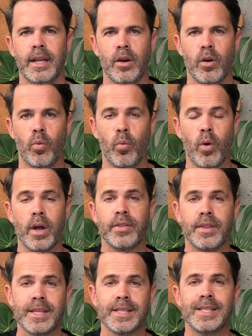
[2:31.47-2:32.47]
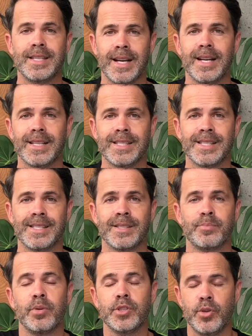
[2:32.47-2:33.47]
What this does is it
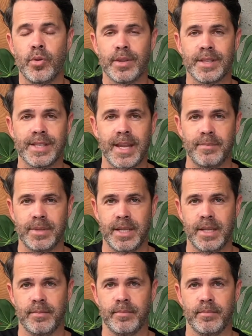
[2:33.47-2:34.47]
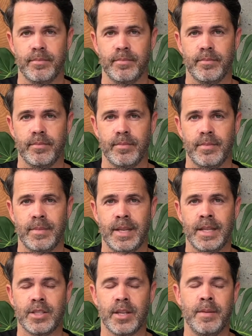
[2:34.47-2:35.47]
puts you on the same team.
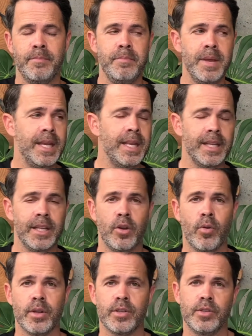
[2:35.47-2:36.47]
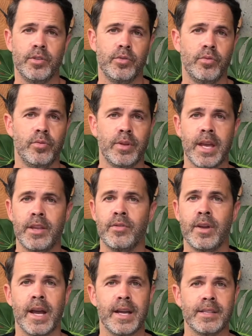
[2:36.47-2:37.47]
It's immediately going to get you
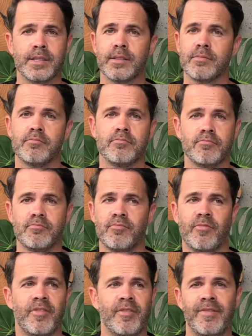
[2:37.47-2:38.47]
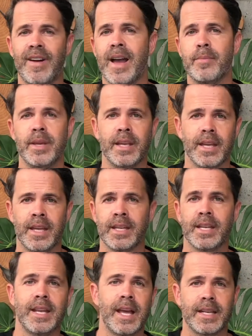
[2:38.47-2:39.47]
guys vibing and
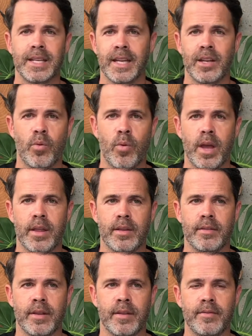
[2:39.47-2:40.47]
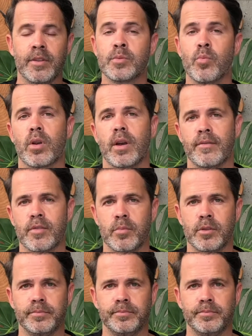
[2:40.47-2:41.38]
connecting in a way that feels more comfortable.